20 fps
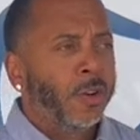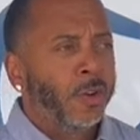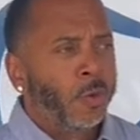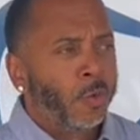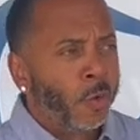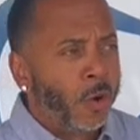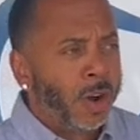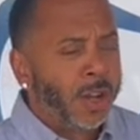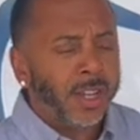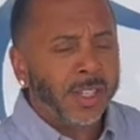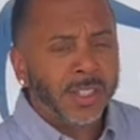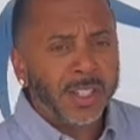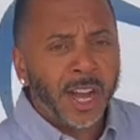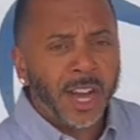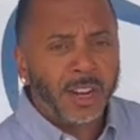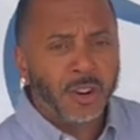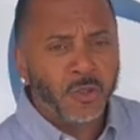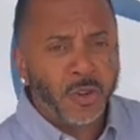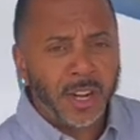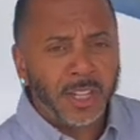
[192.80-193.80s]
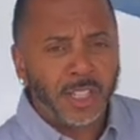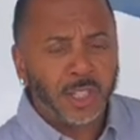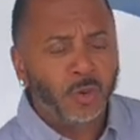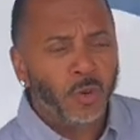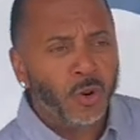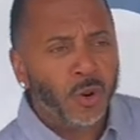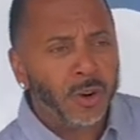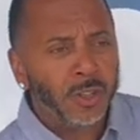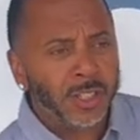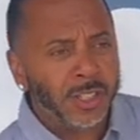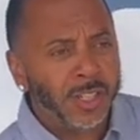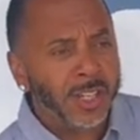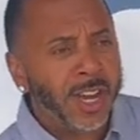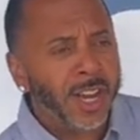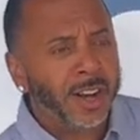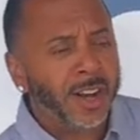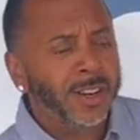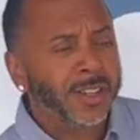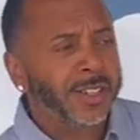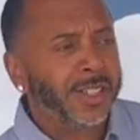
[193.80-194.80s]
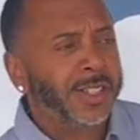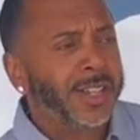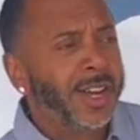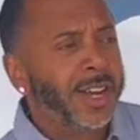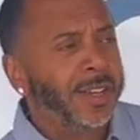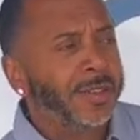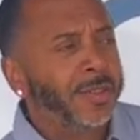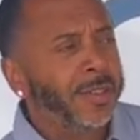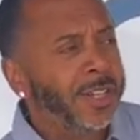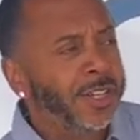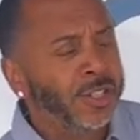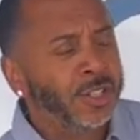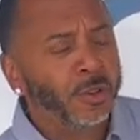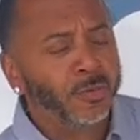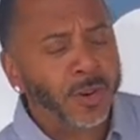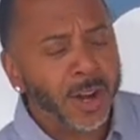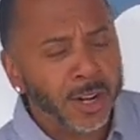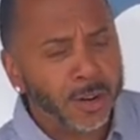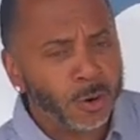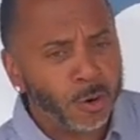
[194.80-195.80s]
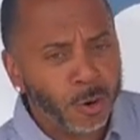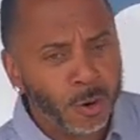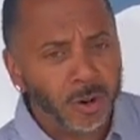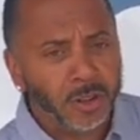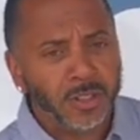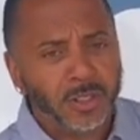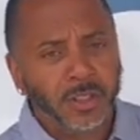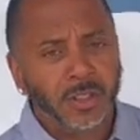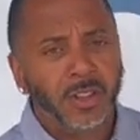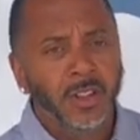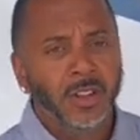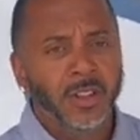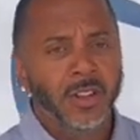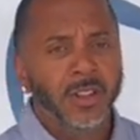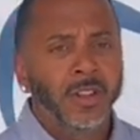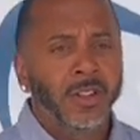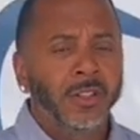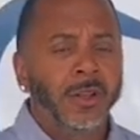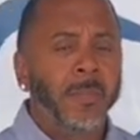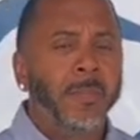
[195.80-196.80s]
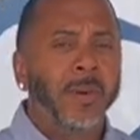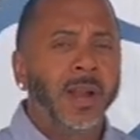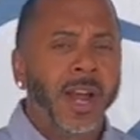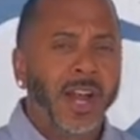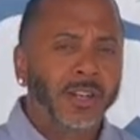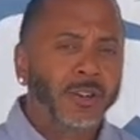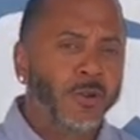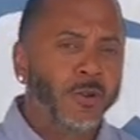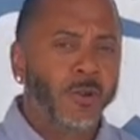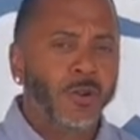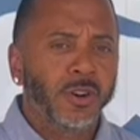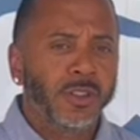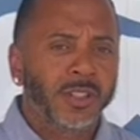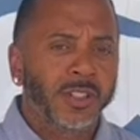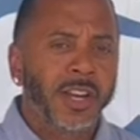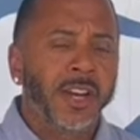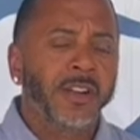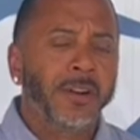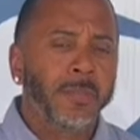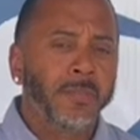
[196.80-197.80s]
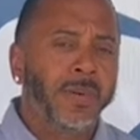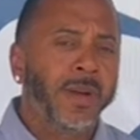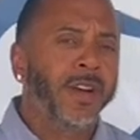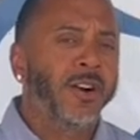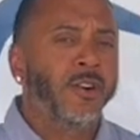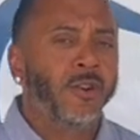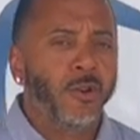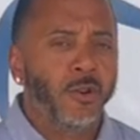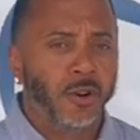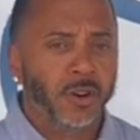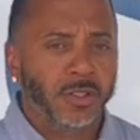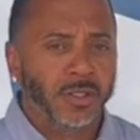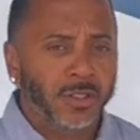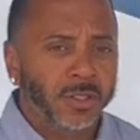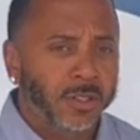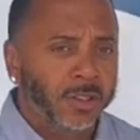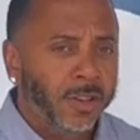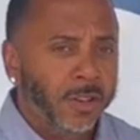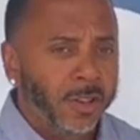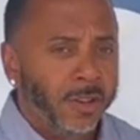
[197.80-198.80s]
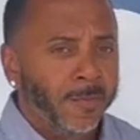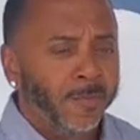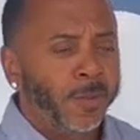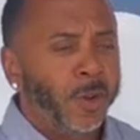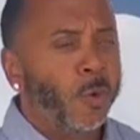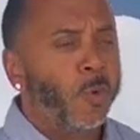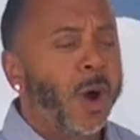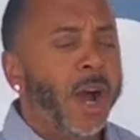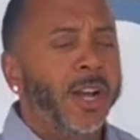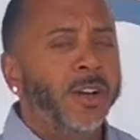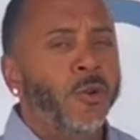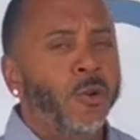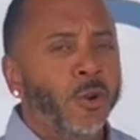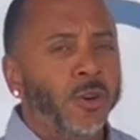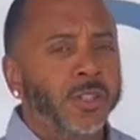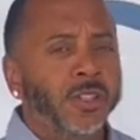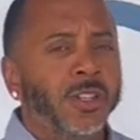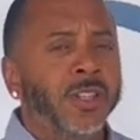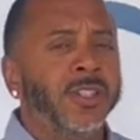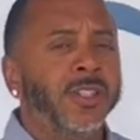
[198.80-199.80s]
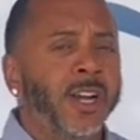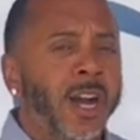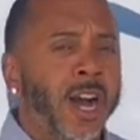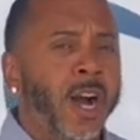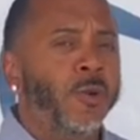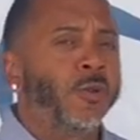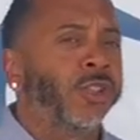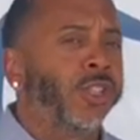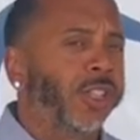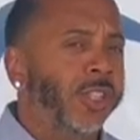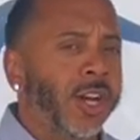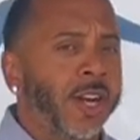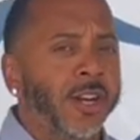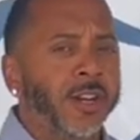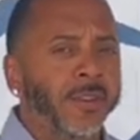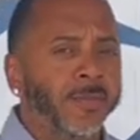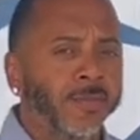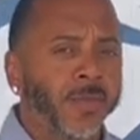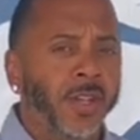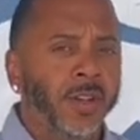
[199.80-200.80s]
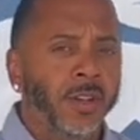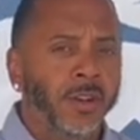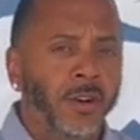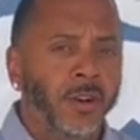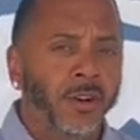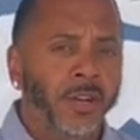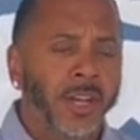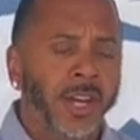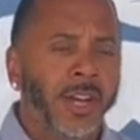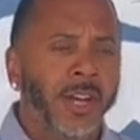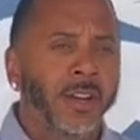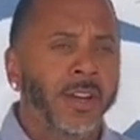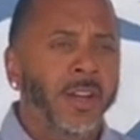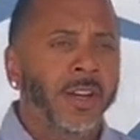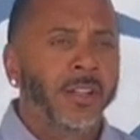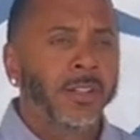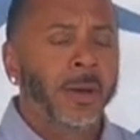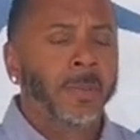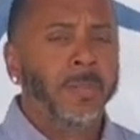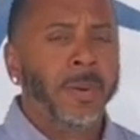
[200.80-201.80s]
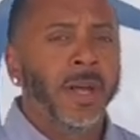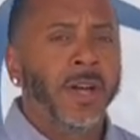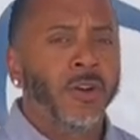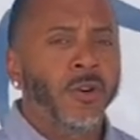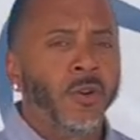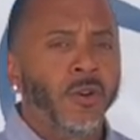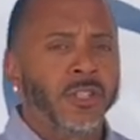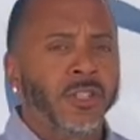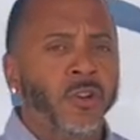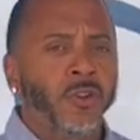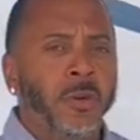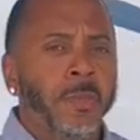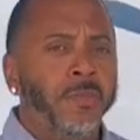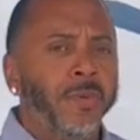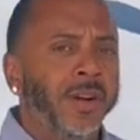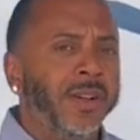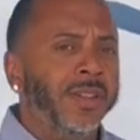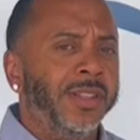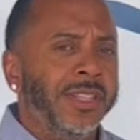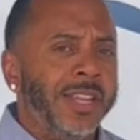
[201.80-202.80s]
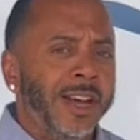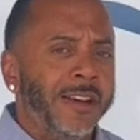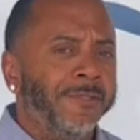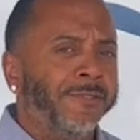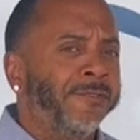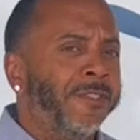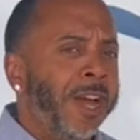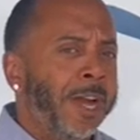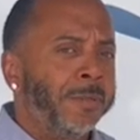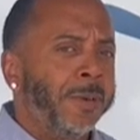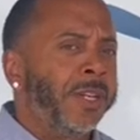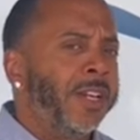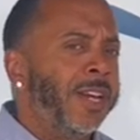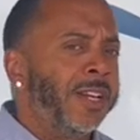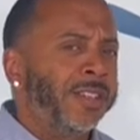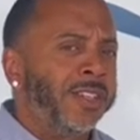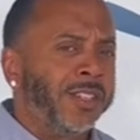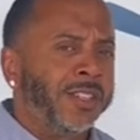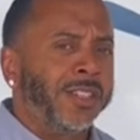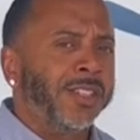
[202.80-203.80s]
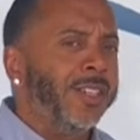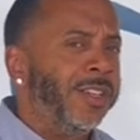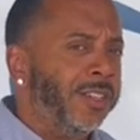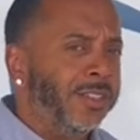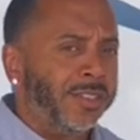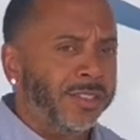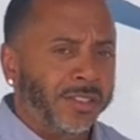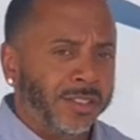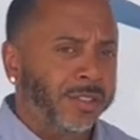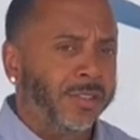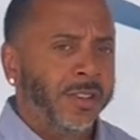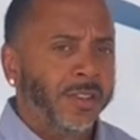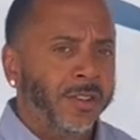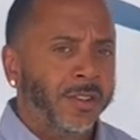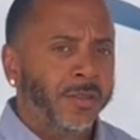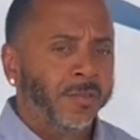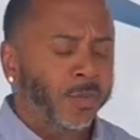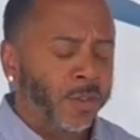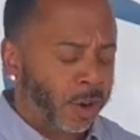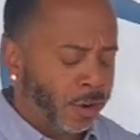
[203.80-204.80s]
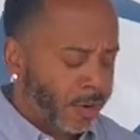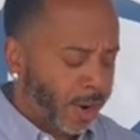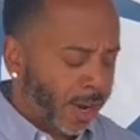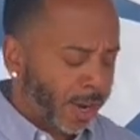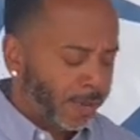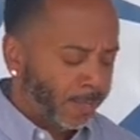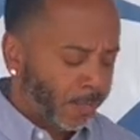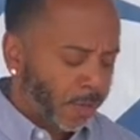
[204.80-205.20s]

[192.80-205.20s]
What is that great sword? So you got to understand, he's the red horse, the black horse, and the pale horse. The white horse is Yahushua, okay? The pale horse is going to bring death, famine, and disease, all right?